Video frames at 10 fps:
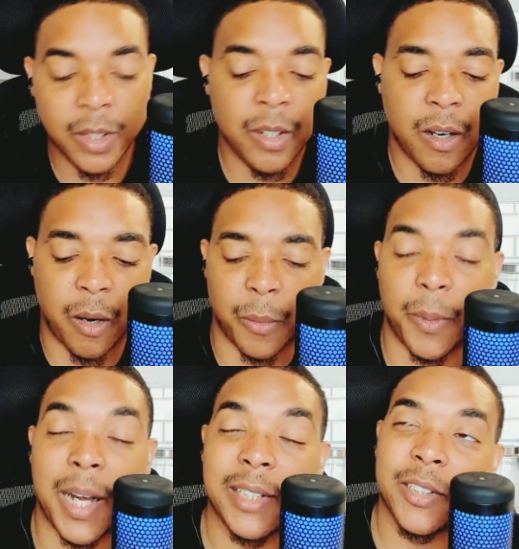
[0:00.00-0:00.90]
All
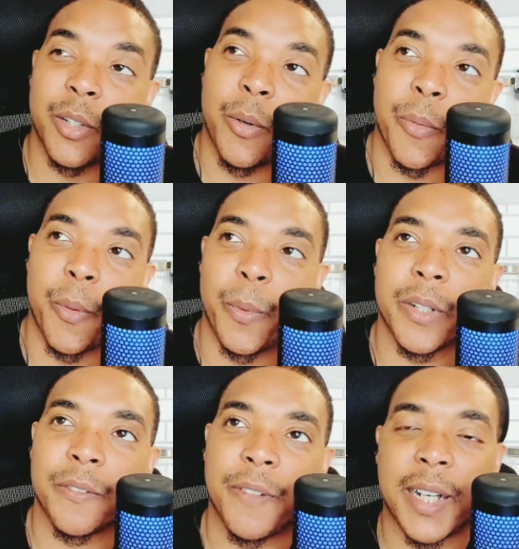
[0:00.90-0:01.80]
right. So the
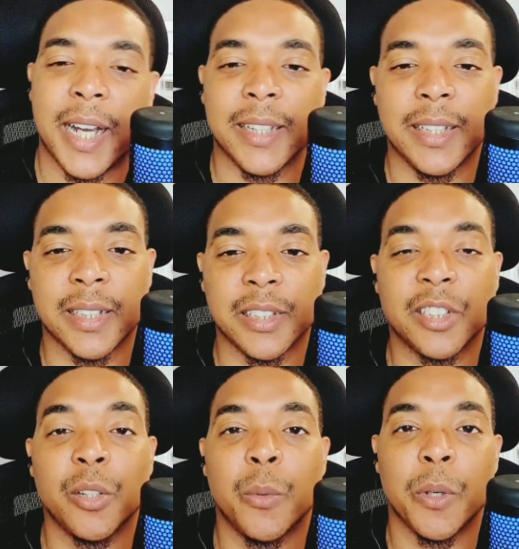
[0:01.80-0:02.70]
one fight I think is
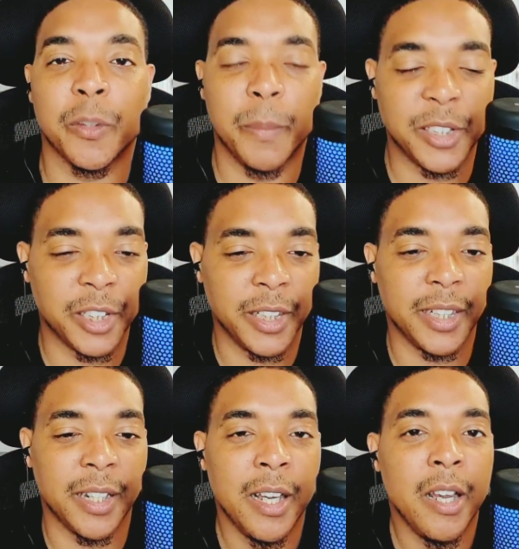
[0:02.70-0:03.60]
still worth
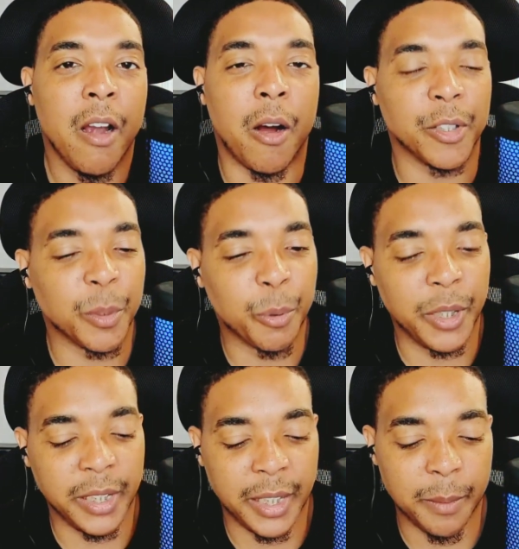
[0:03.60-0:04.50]
mentioning on the
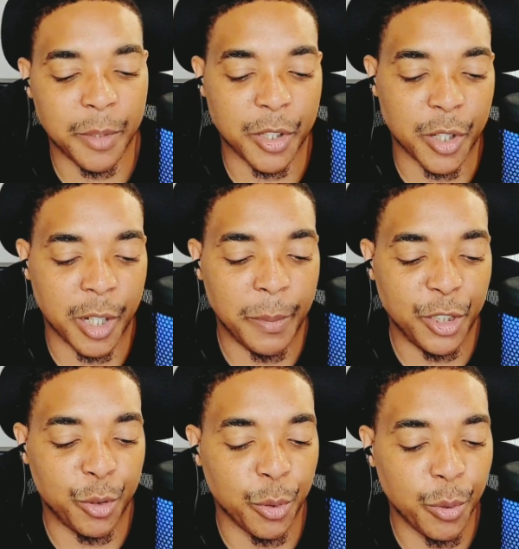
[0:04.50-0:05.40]
prelims is going to be
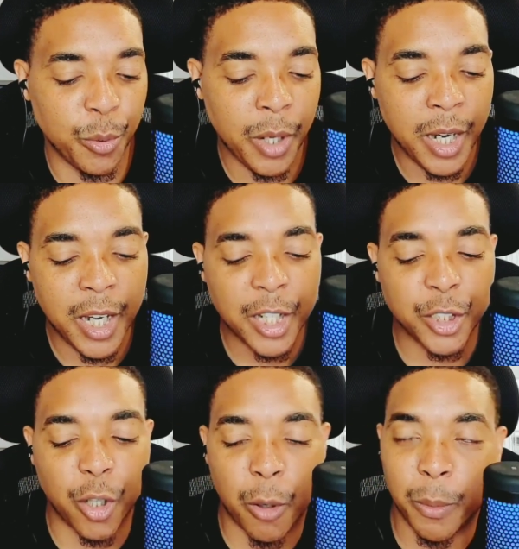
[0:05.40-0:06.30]
Drew
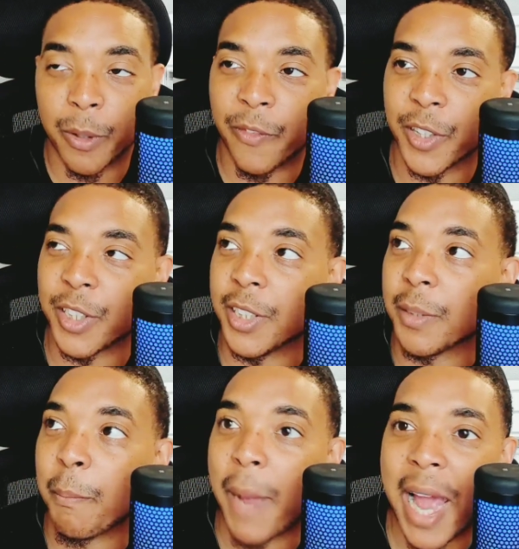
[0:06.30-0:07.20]
Dober versus
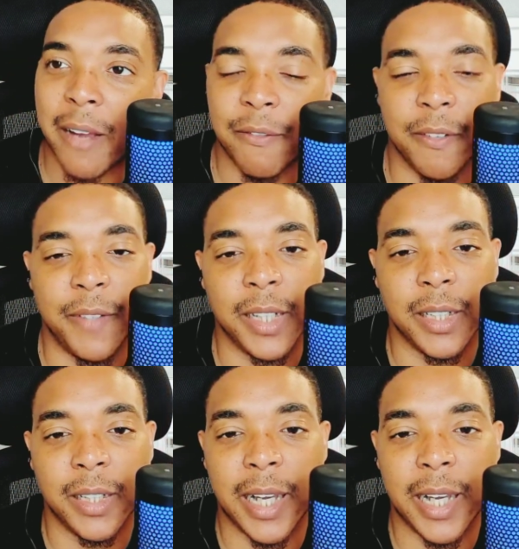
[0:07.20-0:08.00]
Matt Fravella.